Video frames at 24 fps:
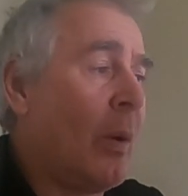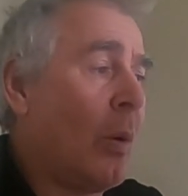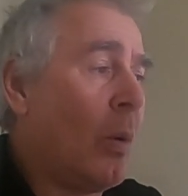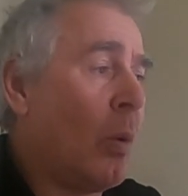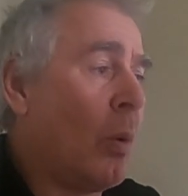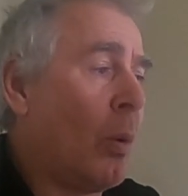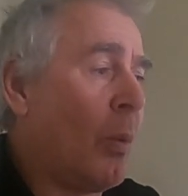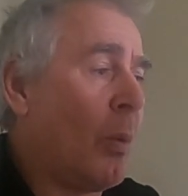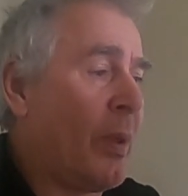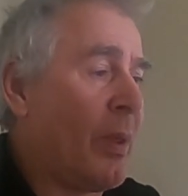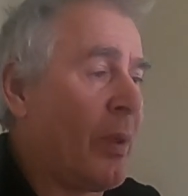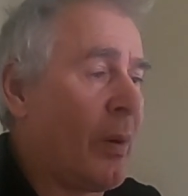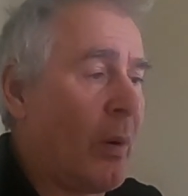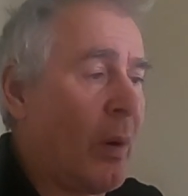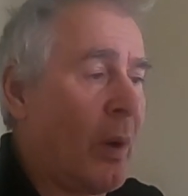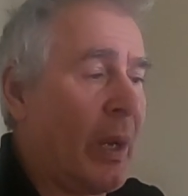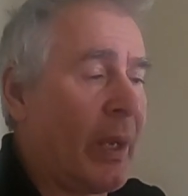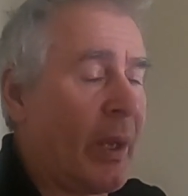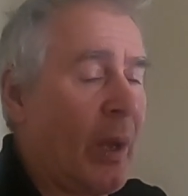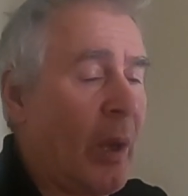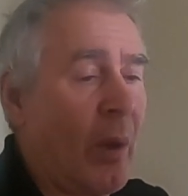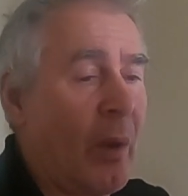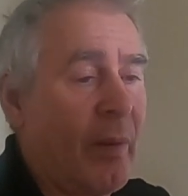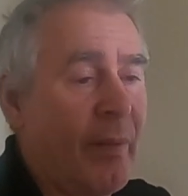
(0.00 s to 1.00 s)
or whether I
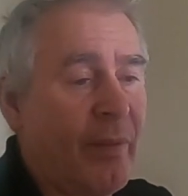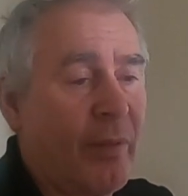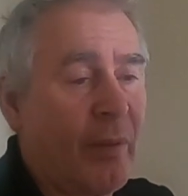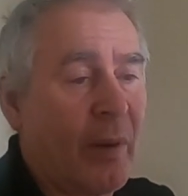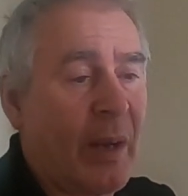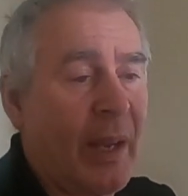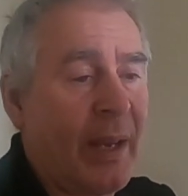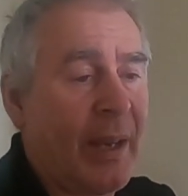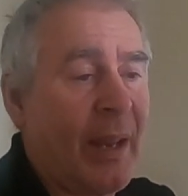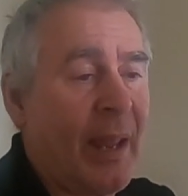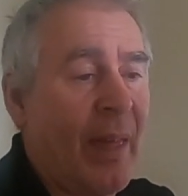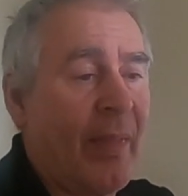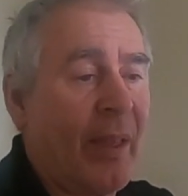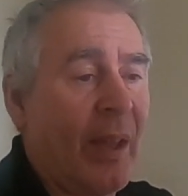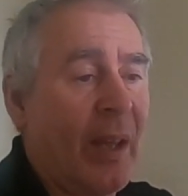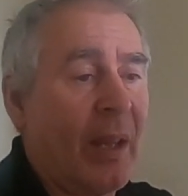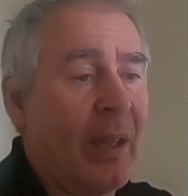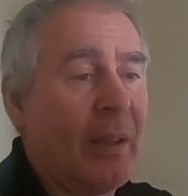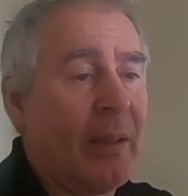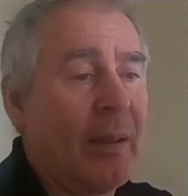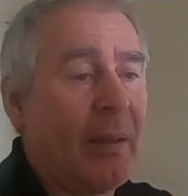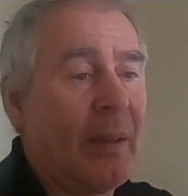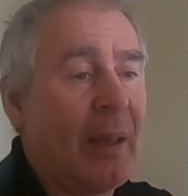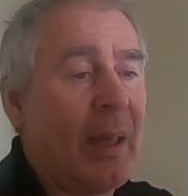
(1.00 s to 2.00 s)
go for
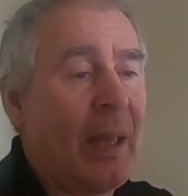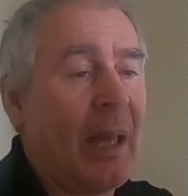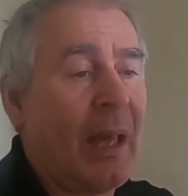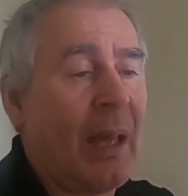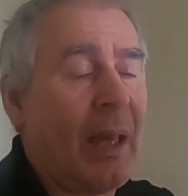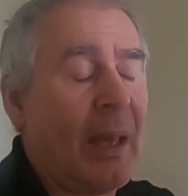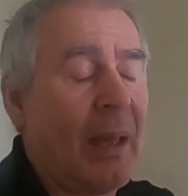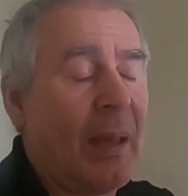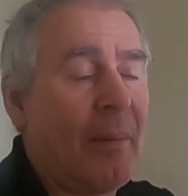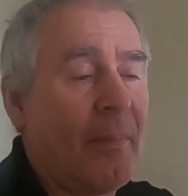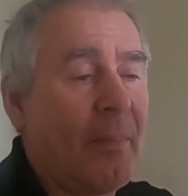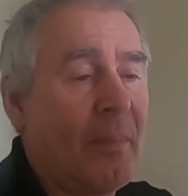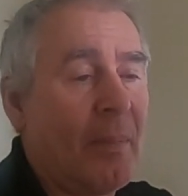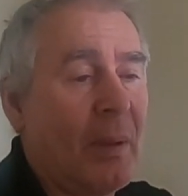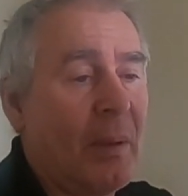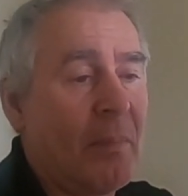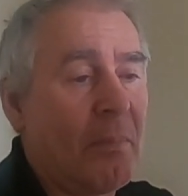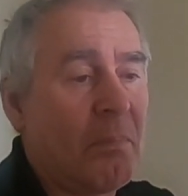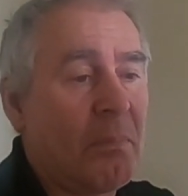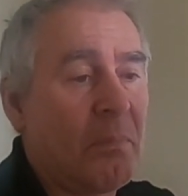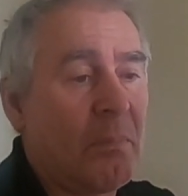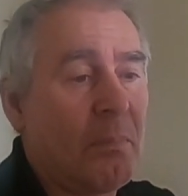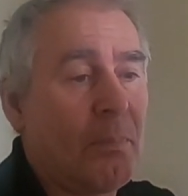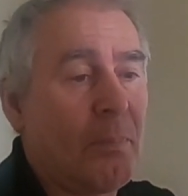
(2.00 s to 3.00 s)
another
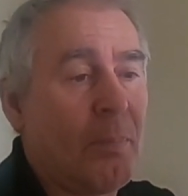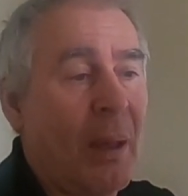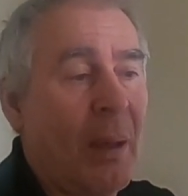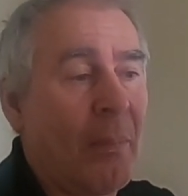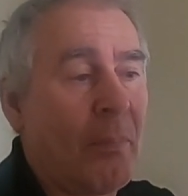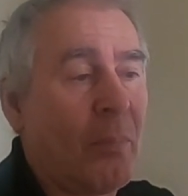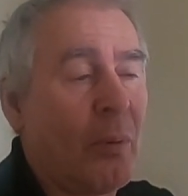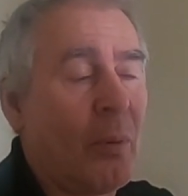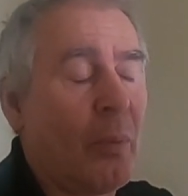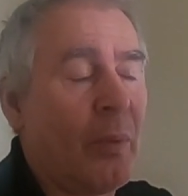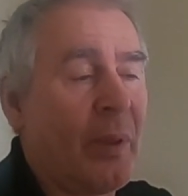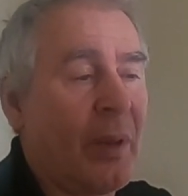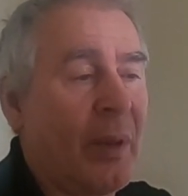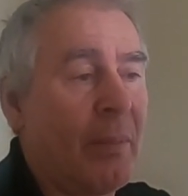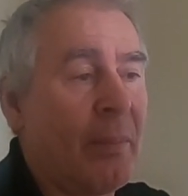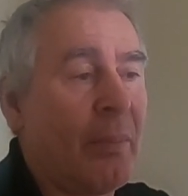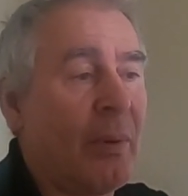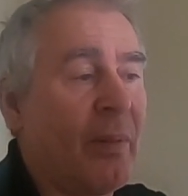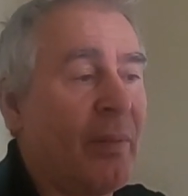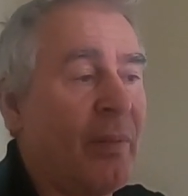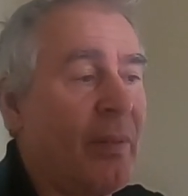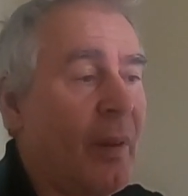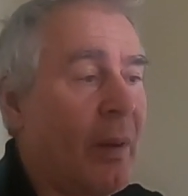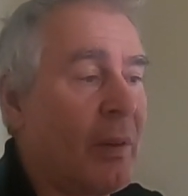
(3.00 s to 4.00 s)
pump with an
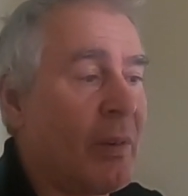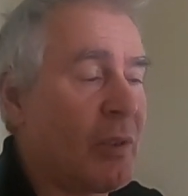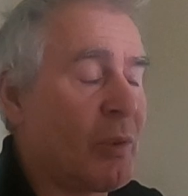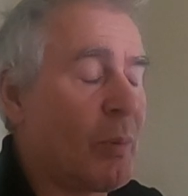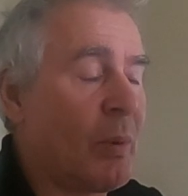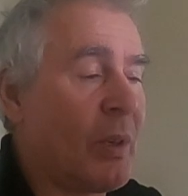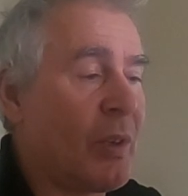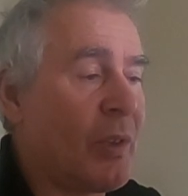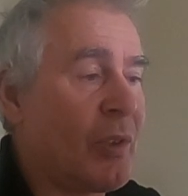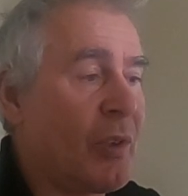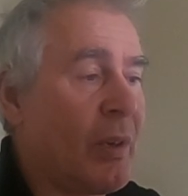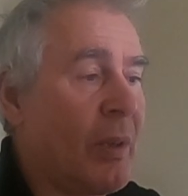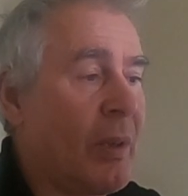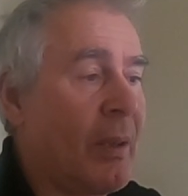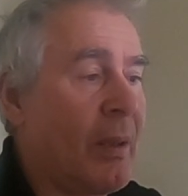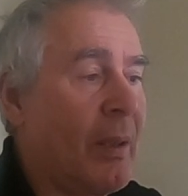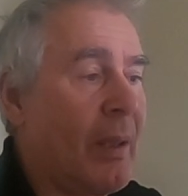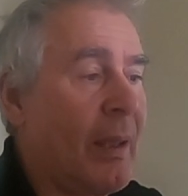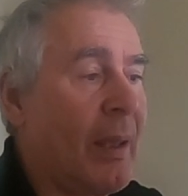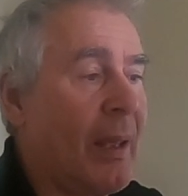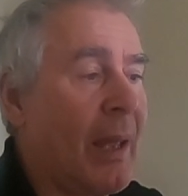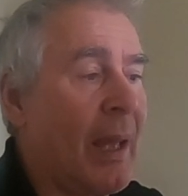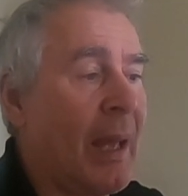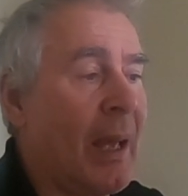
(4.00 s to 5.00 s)
inbuilt float switch.
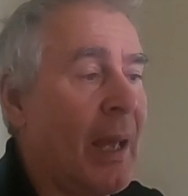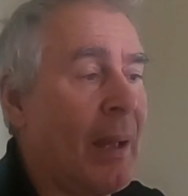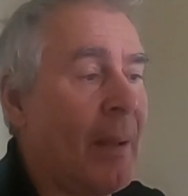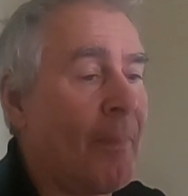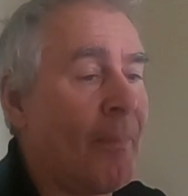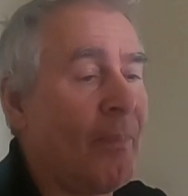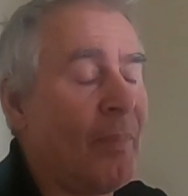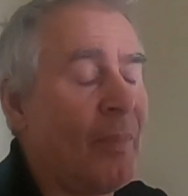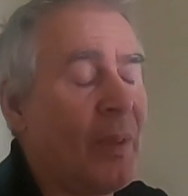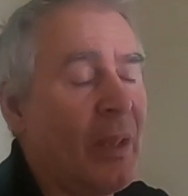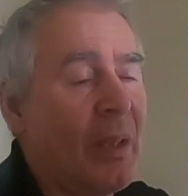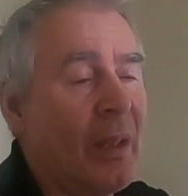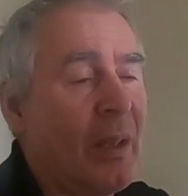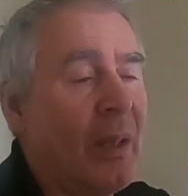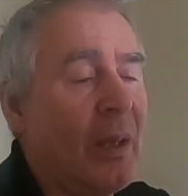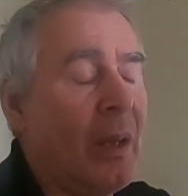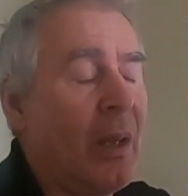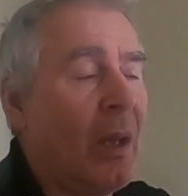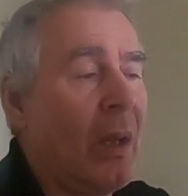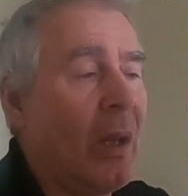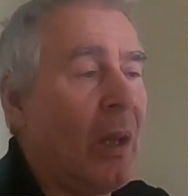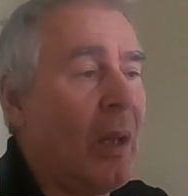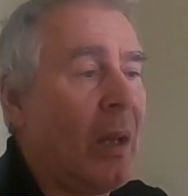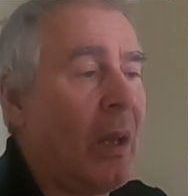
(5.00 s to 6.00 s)

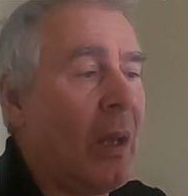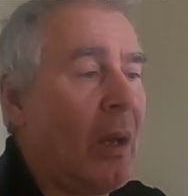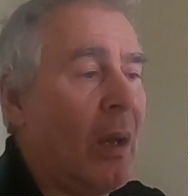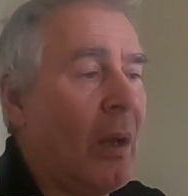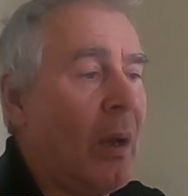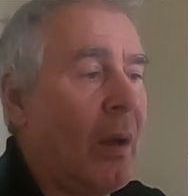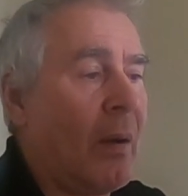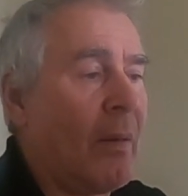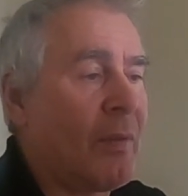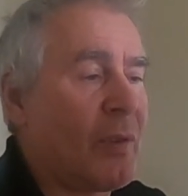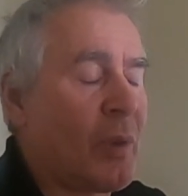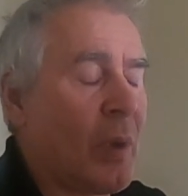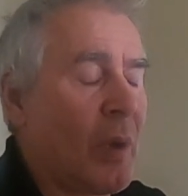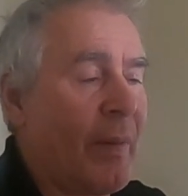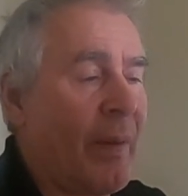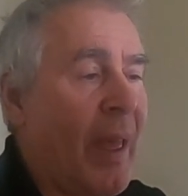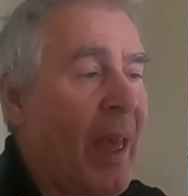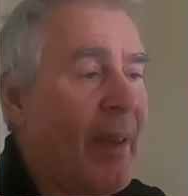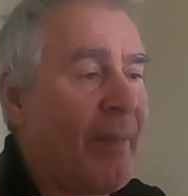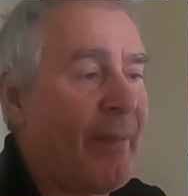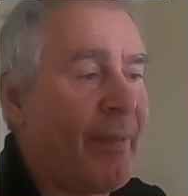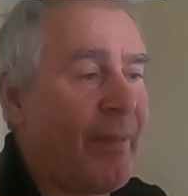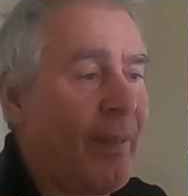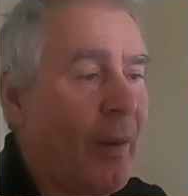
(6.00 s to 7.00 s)
I sort of
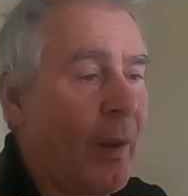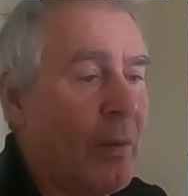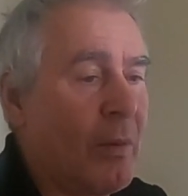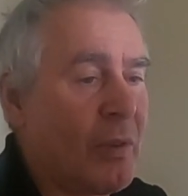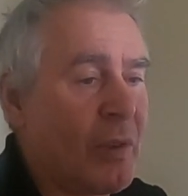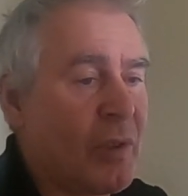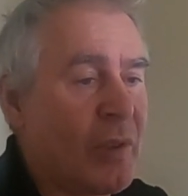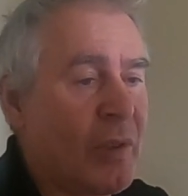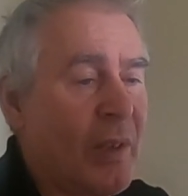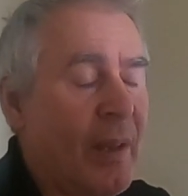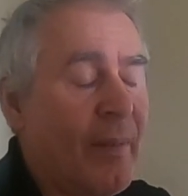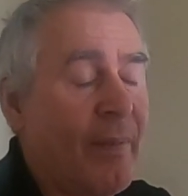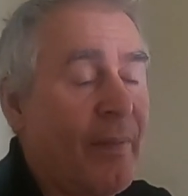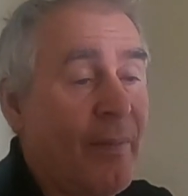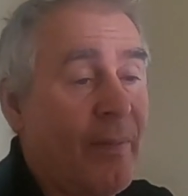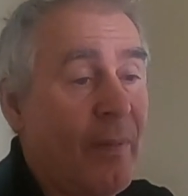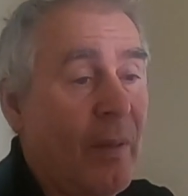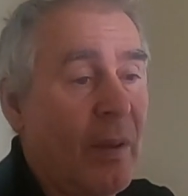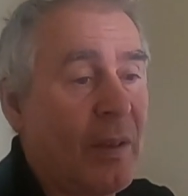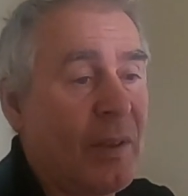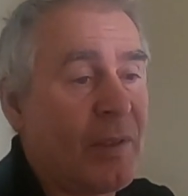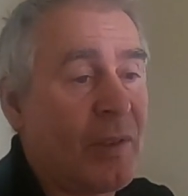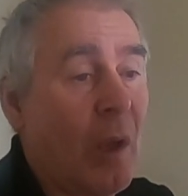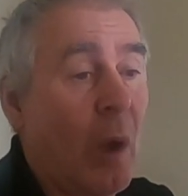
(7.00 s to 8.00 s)
have
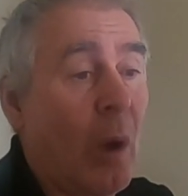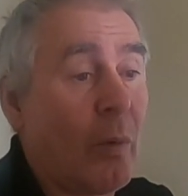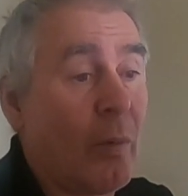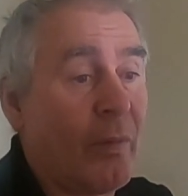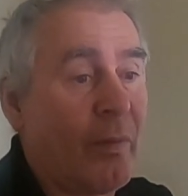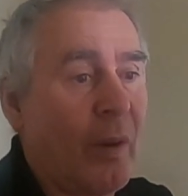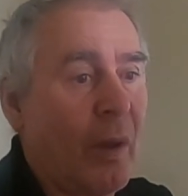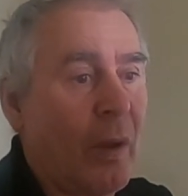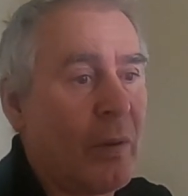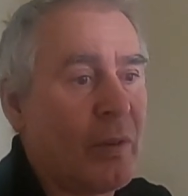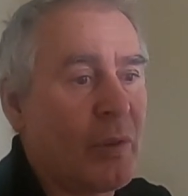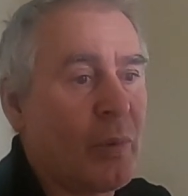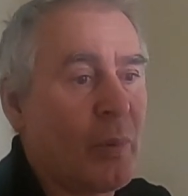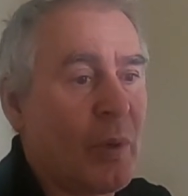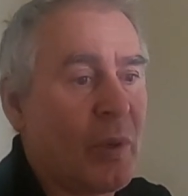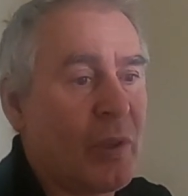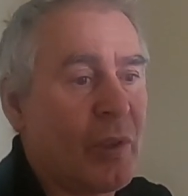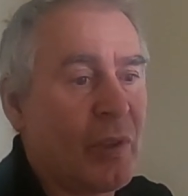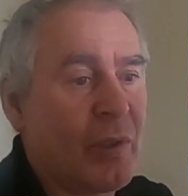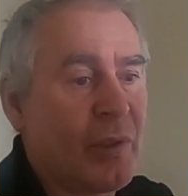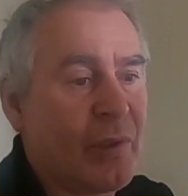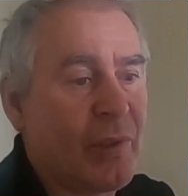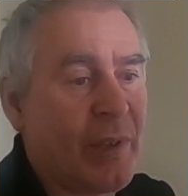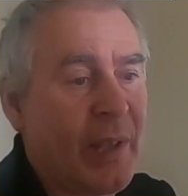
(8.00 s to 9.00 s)
old float
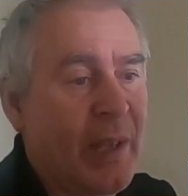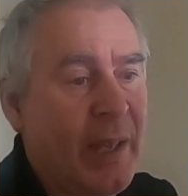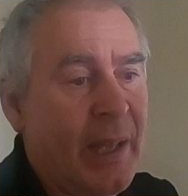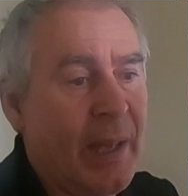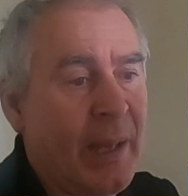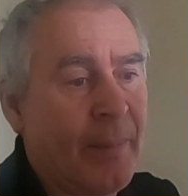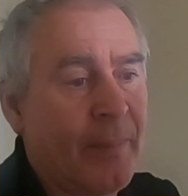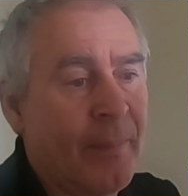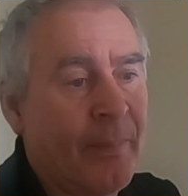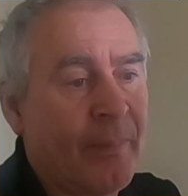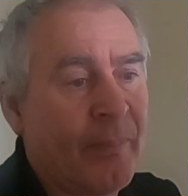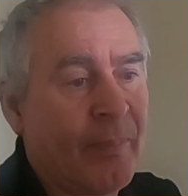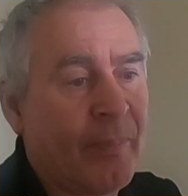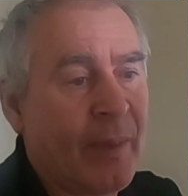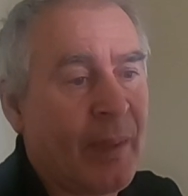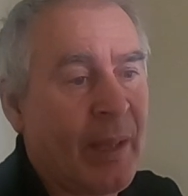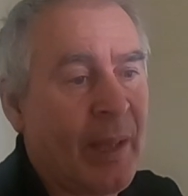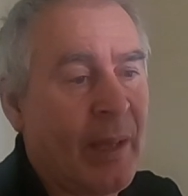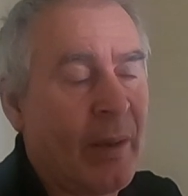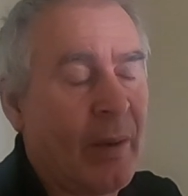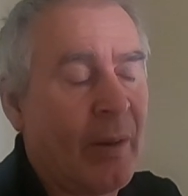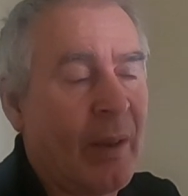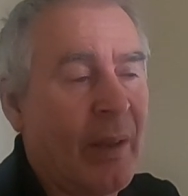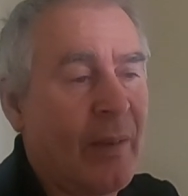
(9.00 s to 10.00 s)
switches there,
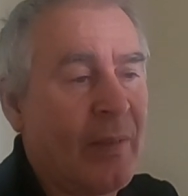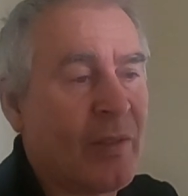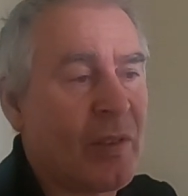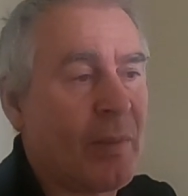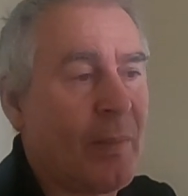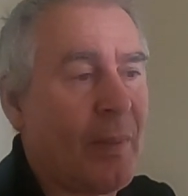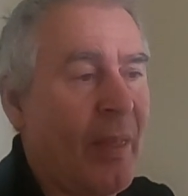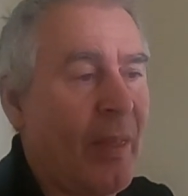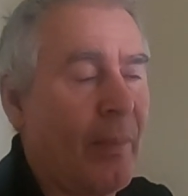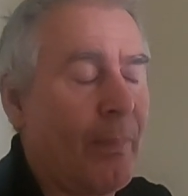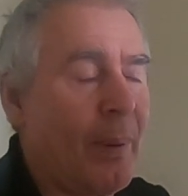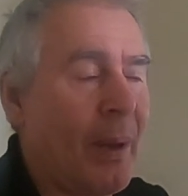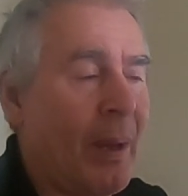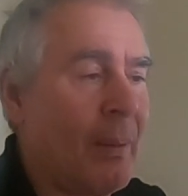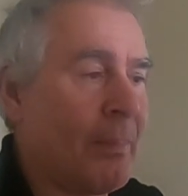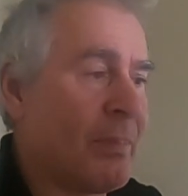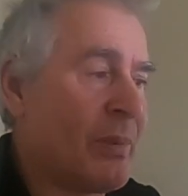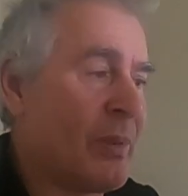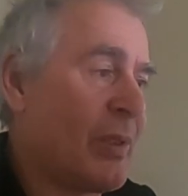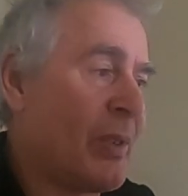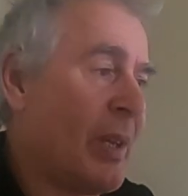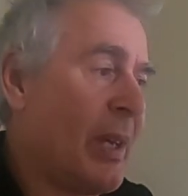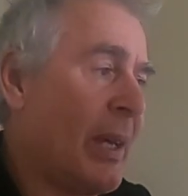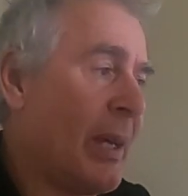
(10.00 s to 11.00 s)
and I have some other
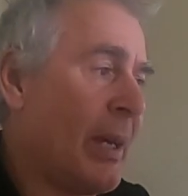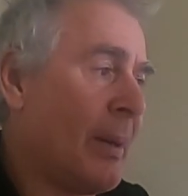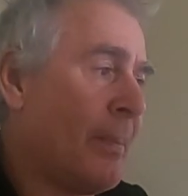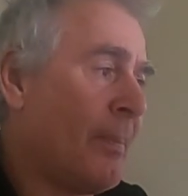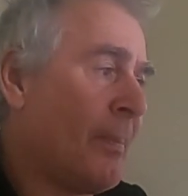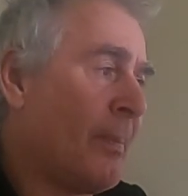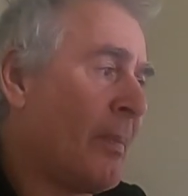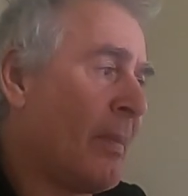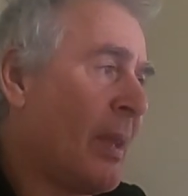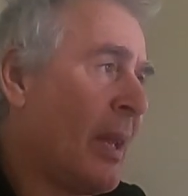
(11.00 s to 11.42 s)
pumps there.